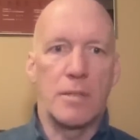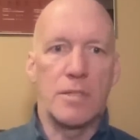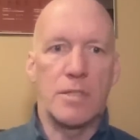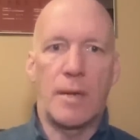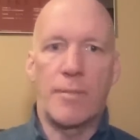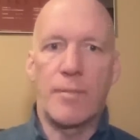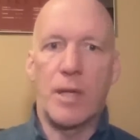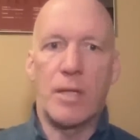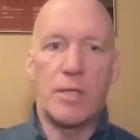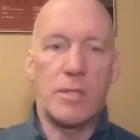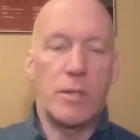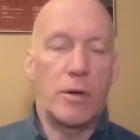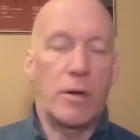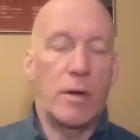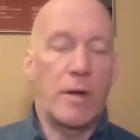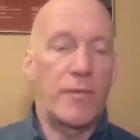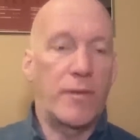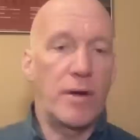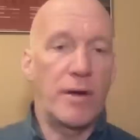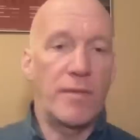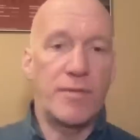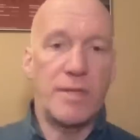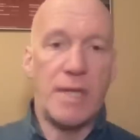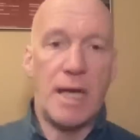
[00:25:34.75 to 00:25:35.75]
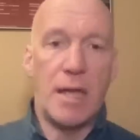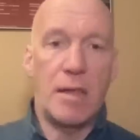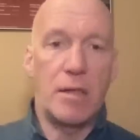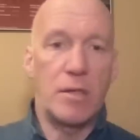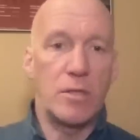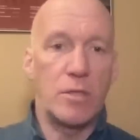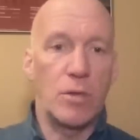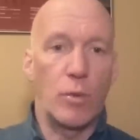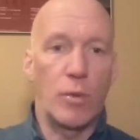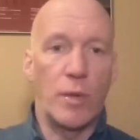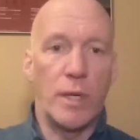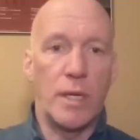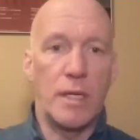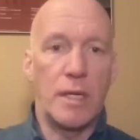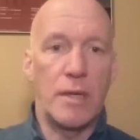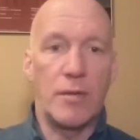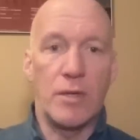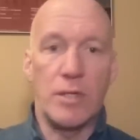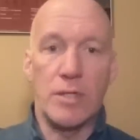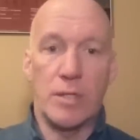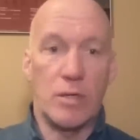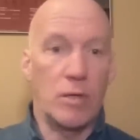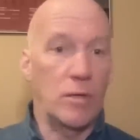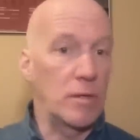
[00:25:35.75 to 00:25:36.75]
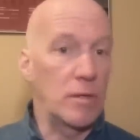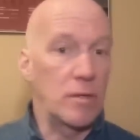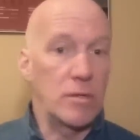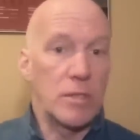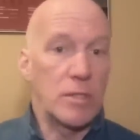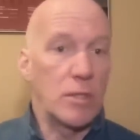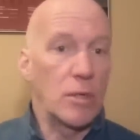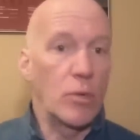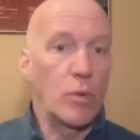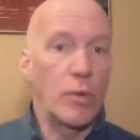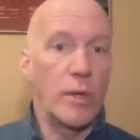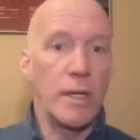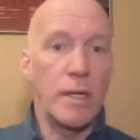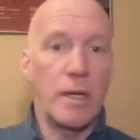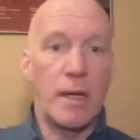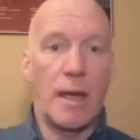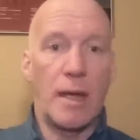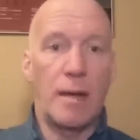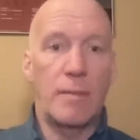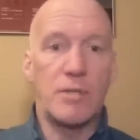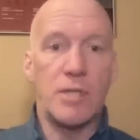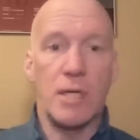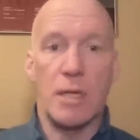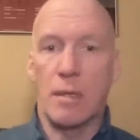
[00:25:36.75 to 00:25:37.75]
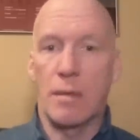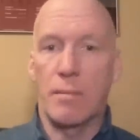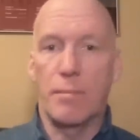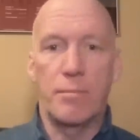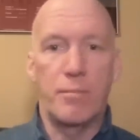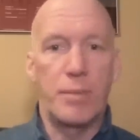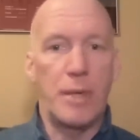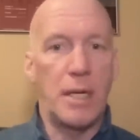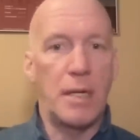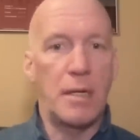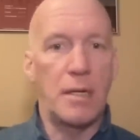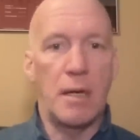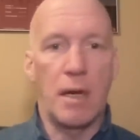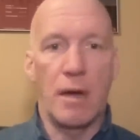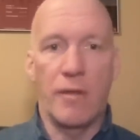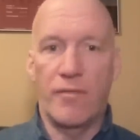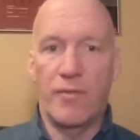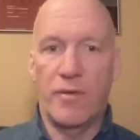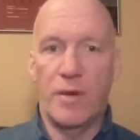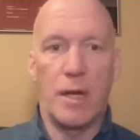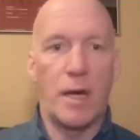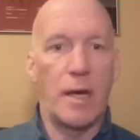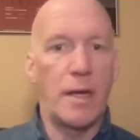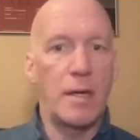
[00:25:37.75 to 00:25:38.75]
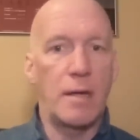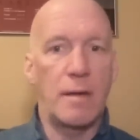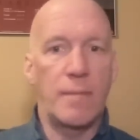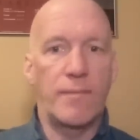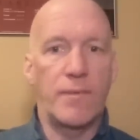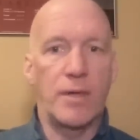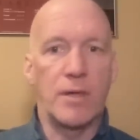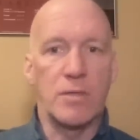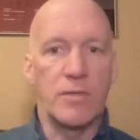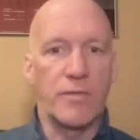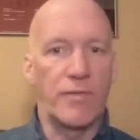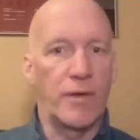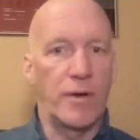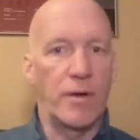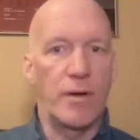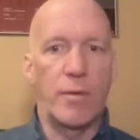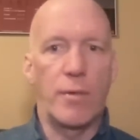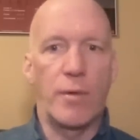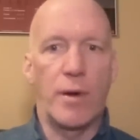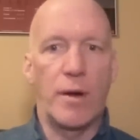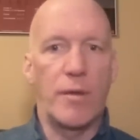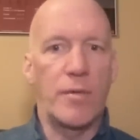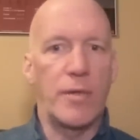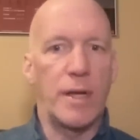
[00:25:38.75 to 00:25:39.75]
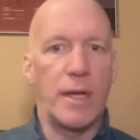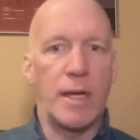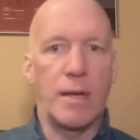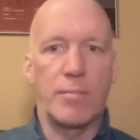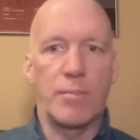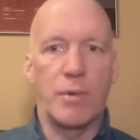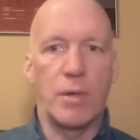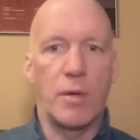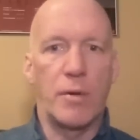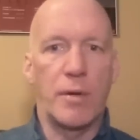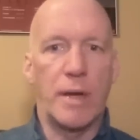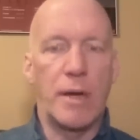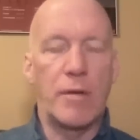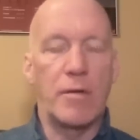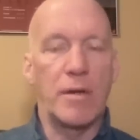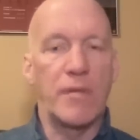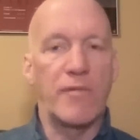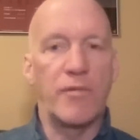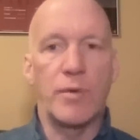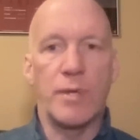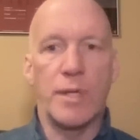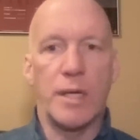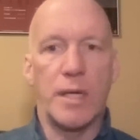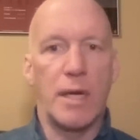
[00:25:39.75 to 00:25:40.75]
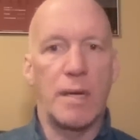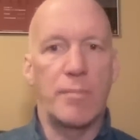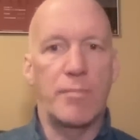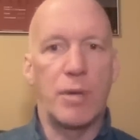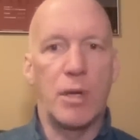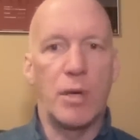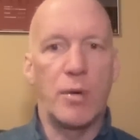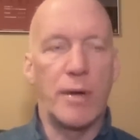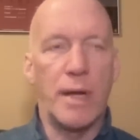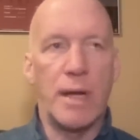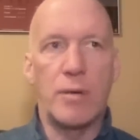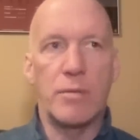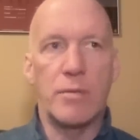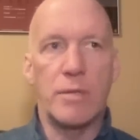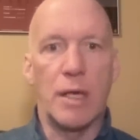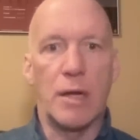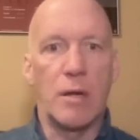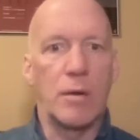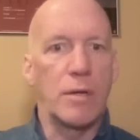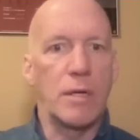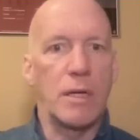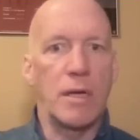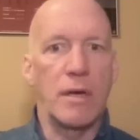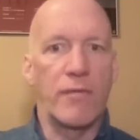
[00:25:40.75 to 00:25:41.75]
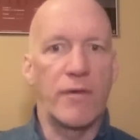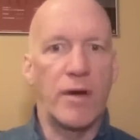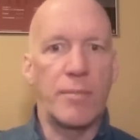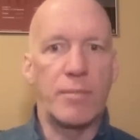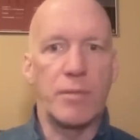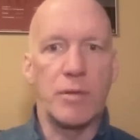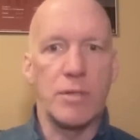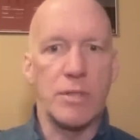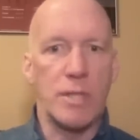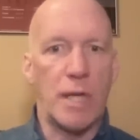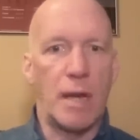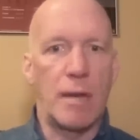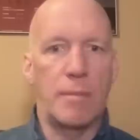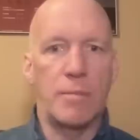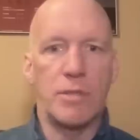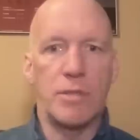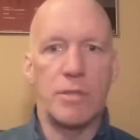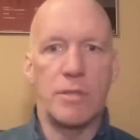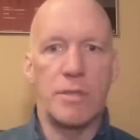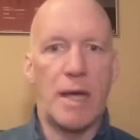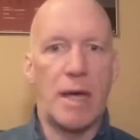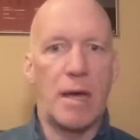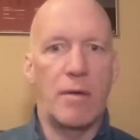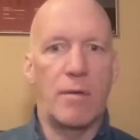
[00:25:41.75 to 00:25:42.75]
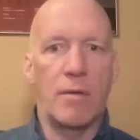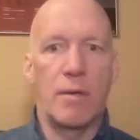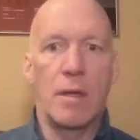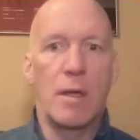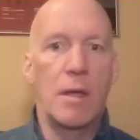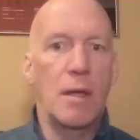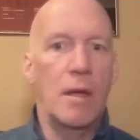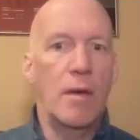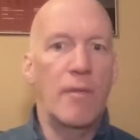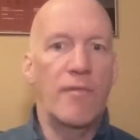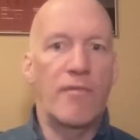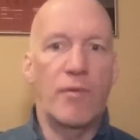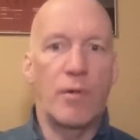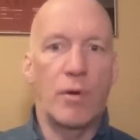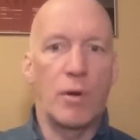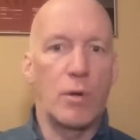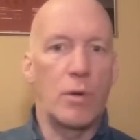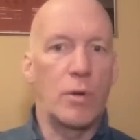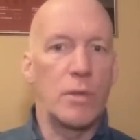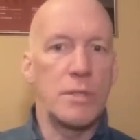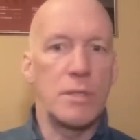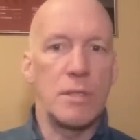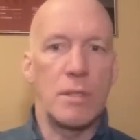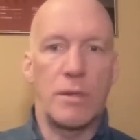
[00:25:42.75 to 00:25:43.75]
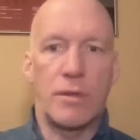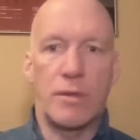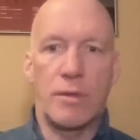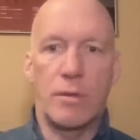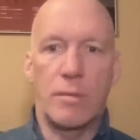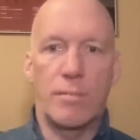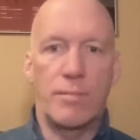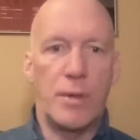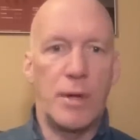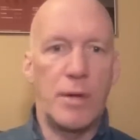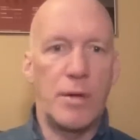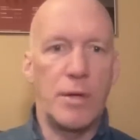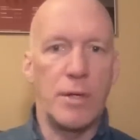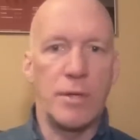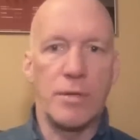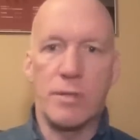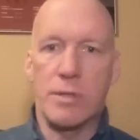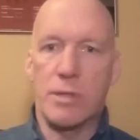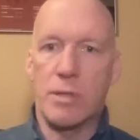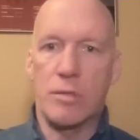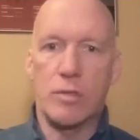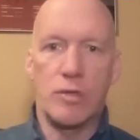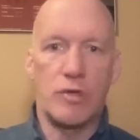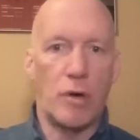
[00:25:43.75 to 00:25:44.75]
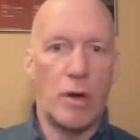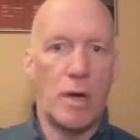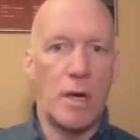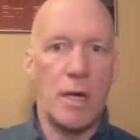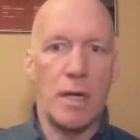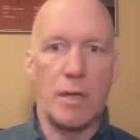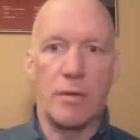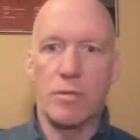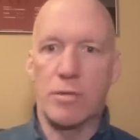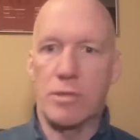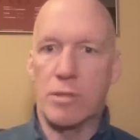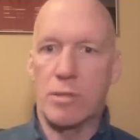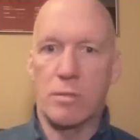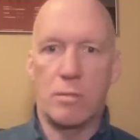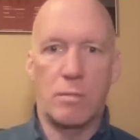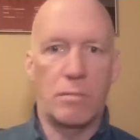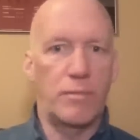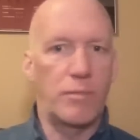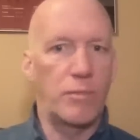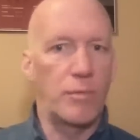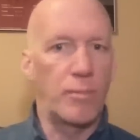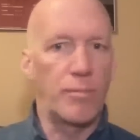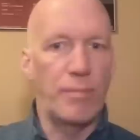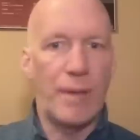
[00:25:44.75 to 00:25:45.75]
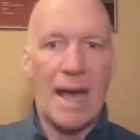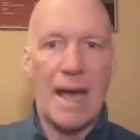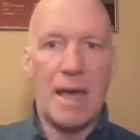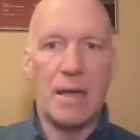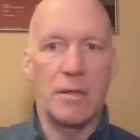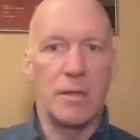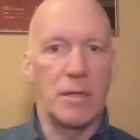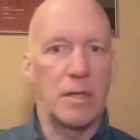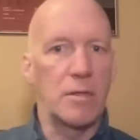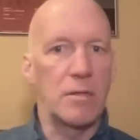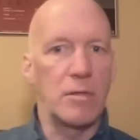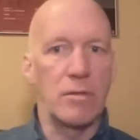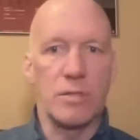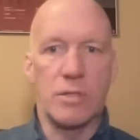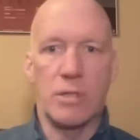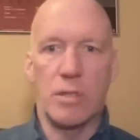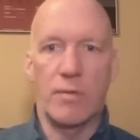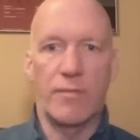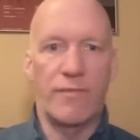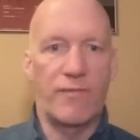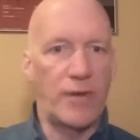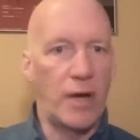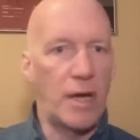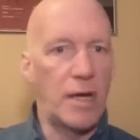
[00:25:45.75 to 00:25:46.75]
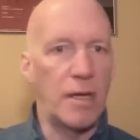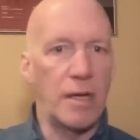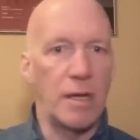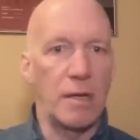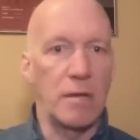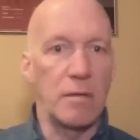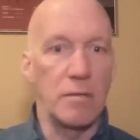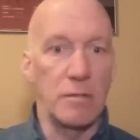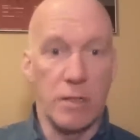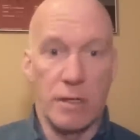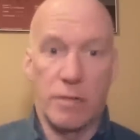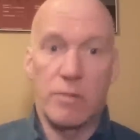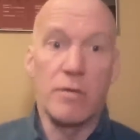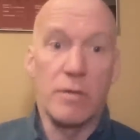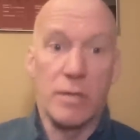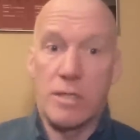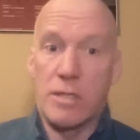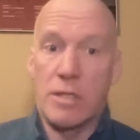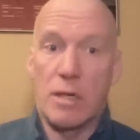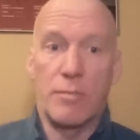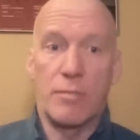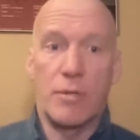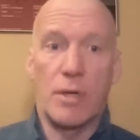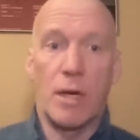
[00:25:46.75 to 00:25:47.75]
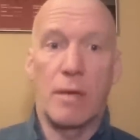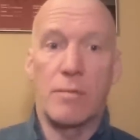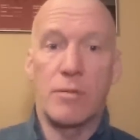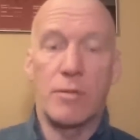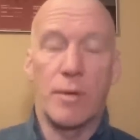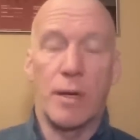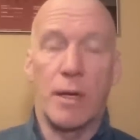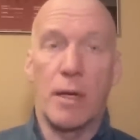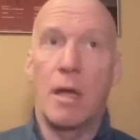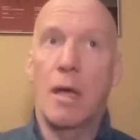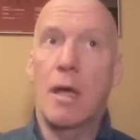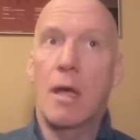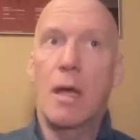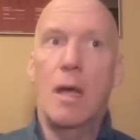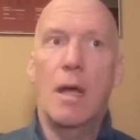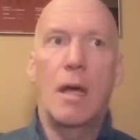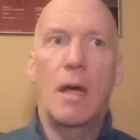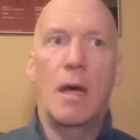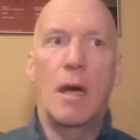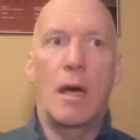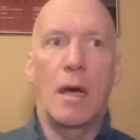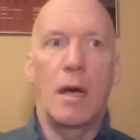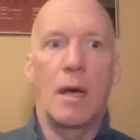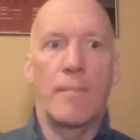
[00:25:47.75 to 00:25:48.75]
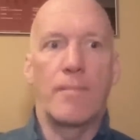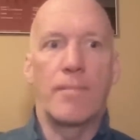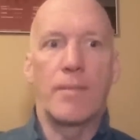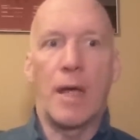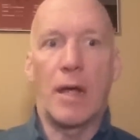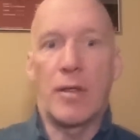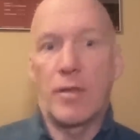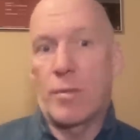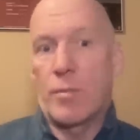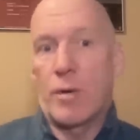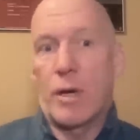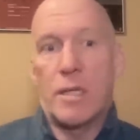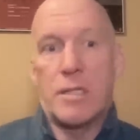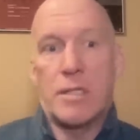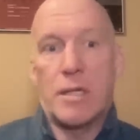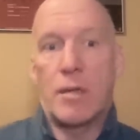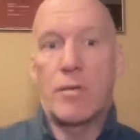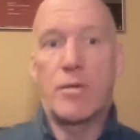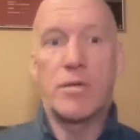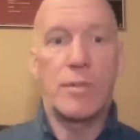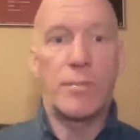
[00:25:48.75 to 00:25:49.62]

Some nights they don't have enough talent to win, and they still can still win games. They compete every night. It's very rare they get blown out. Even when they get blown out, they don't give up. There's games they're down 4 goals in the third period. They're still trying. They're still battling. They're still fighting, literally sometimes. But I think Marty St.